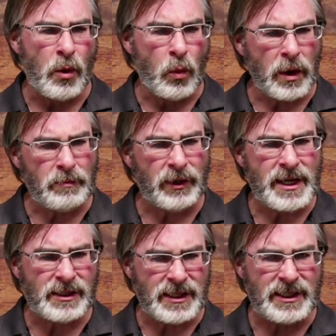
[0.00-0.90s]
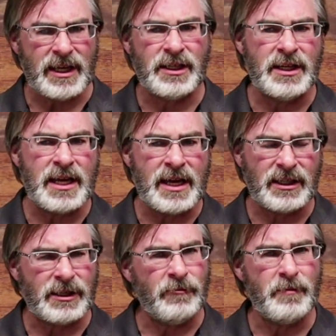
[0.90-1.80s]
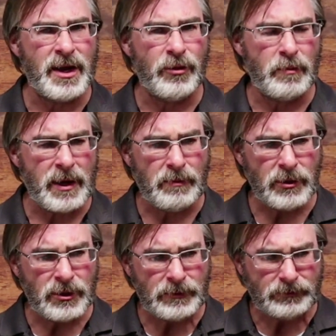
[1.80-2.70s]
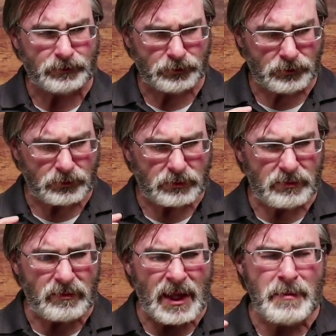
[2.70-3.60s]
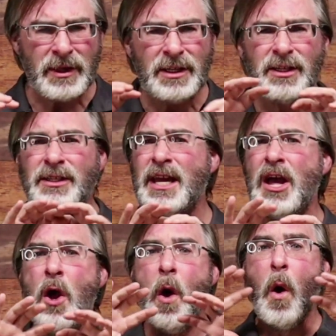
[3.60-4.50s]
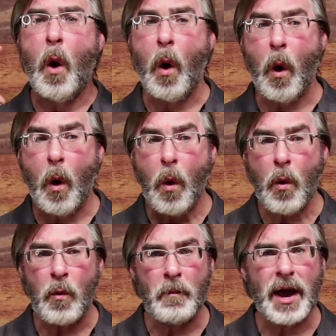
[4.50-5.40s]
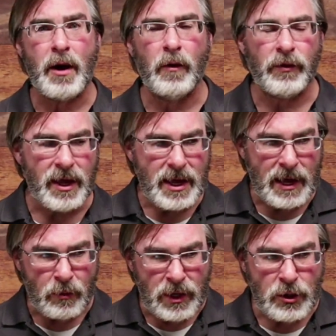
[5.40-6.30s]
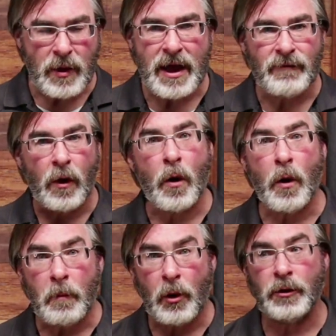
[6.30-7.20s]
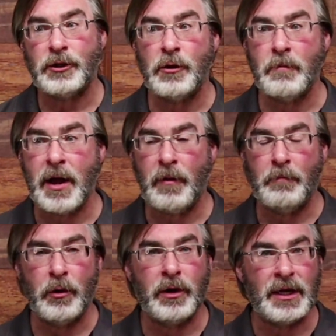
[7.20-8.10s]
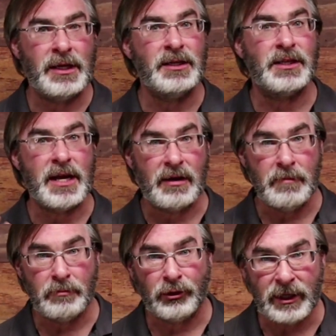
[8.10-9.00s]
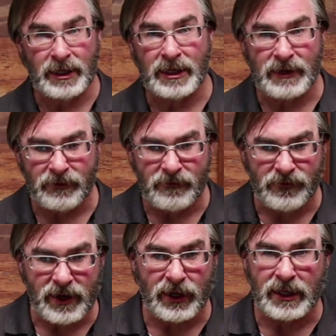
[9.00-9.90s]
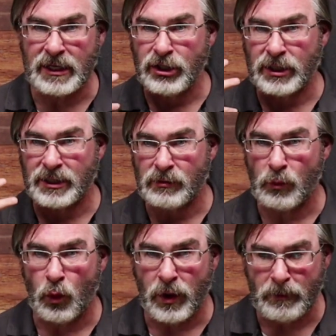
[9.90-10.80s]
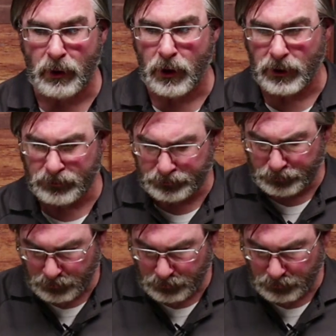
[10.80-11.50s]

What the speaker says: a one-place intensity as some of my other peppers, but this is a whole mouth. And when you have all parts of your mouth burning, it is a completely different feeling than just one part.